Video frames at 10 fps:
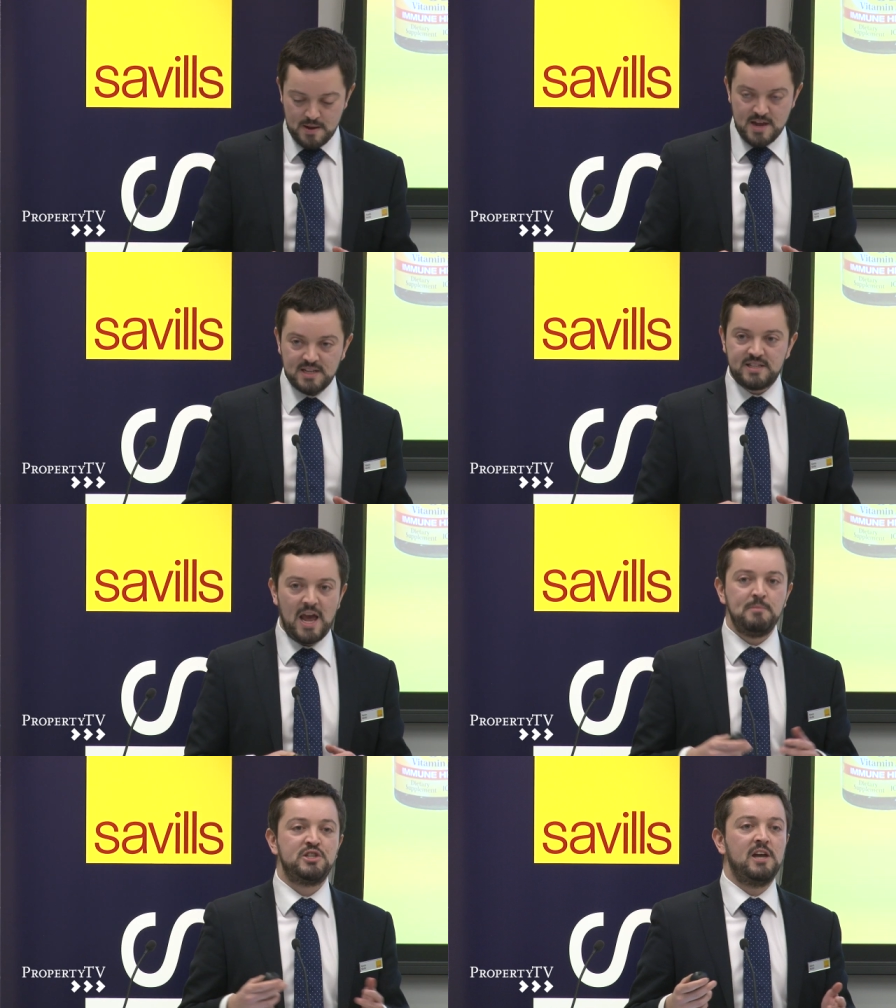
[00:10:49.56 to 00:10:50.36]
it's
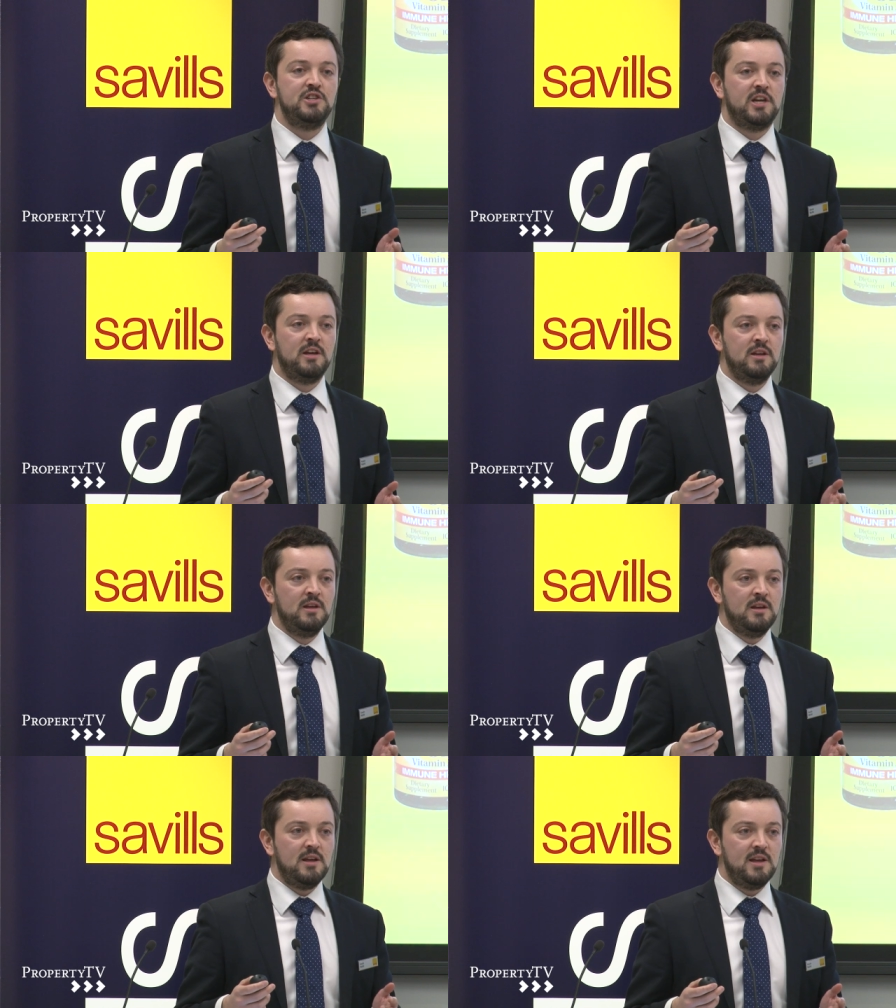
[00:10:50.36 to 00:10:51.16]
game-changing.
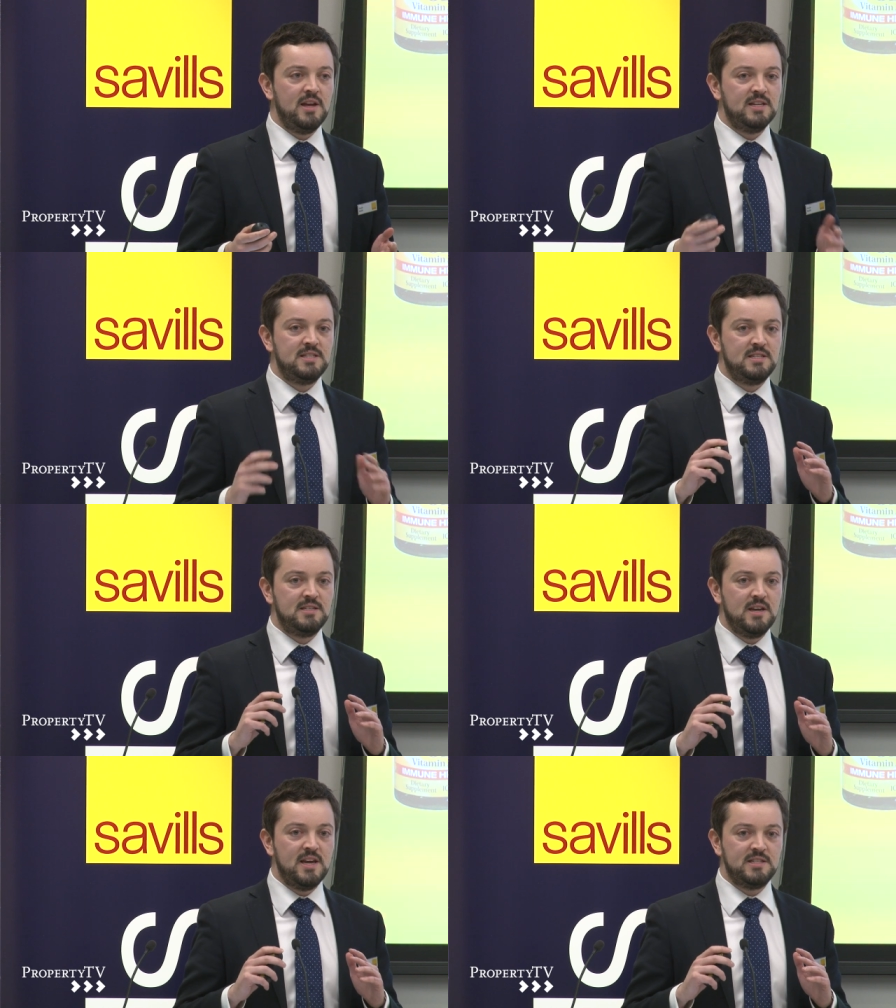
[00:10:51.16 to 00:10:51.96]

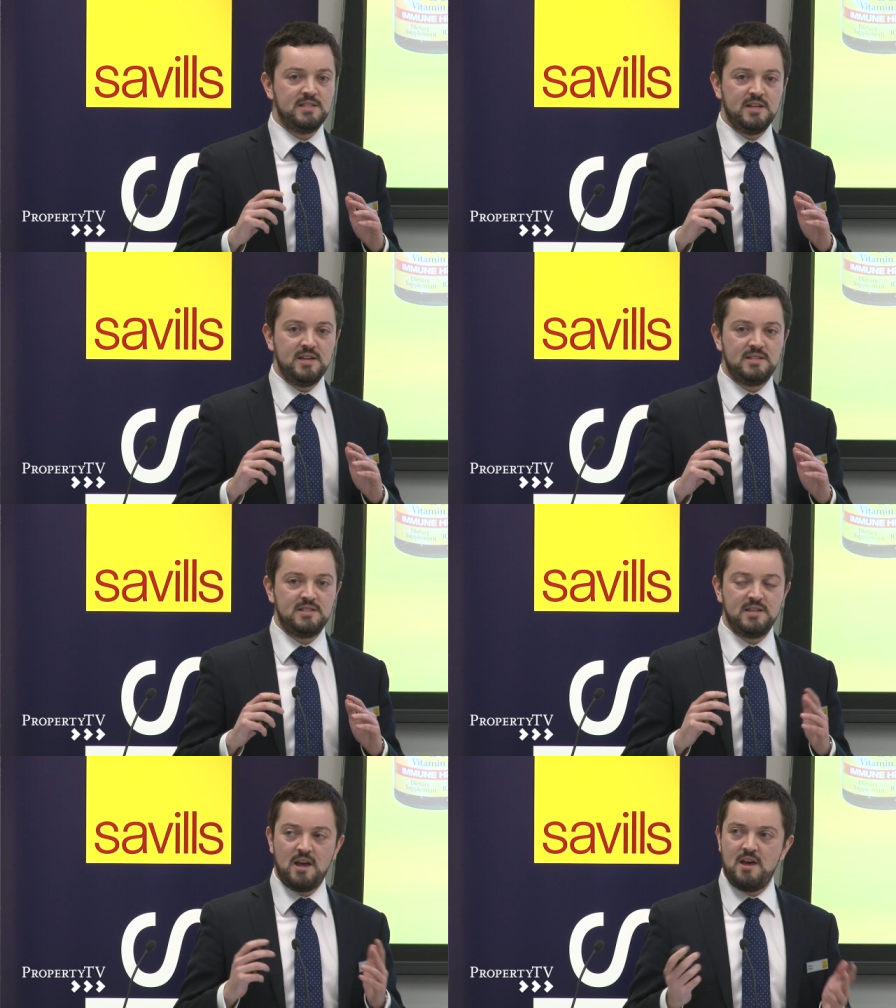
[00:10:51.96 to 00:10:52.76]
It's